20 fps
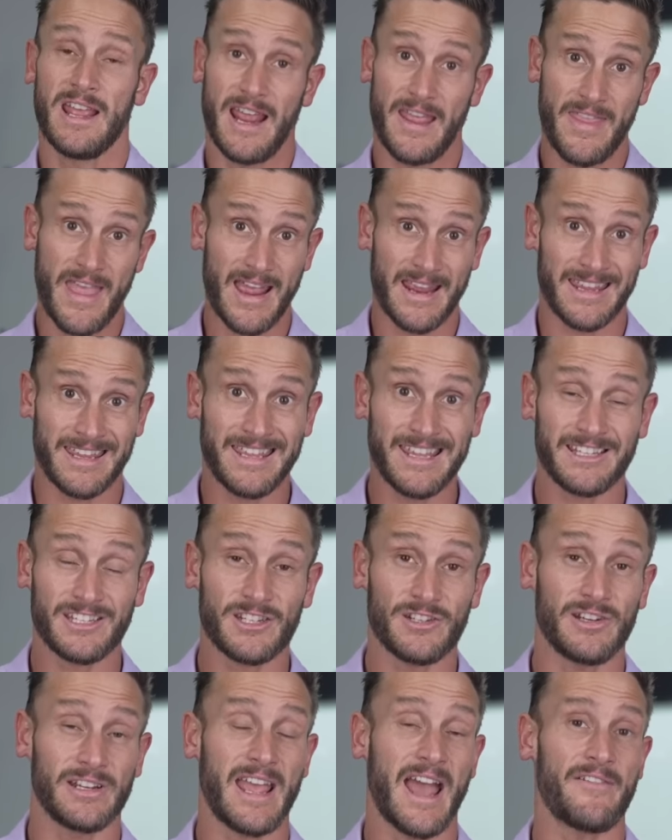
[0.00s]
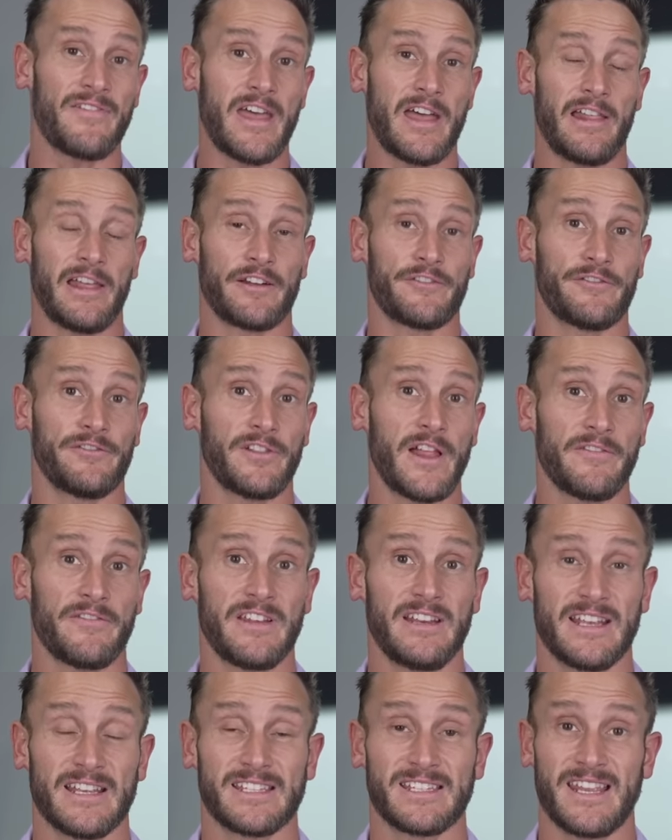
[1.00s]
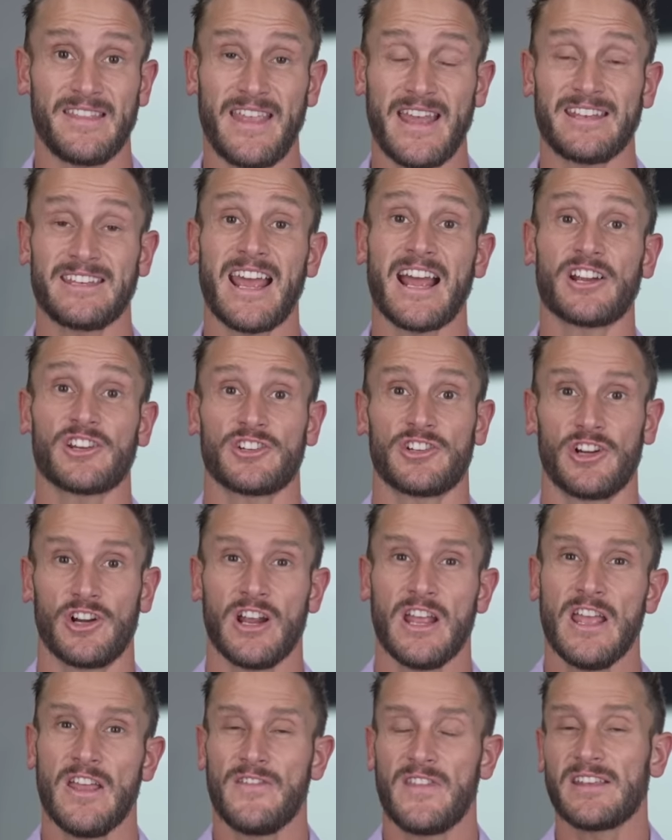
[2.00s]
and that gets you to have that like fluffiness and that texture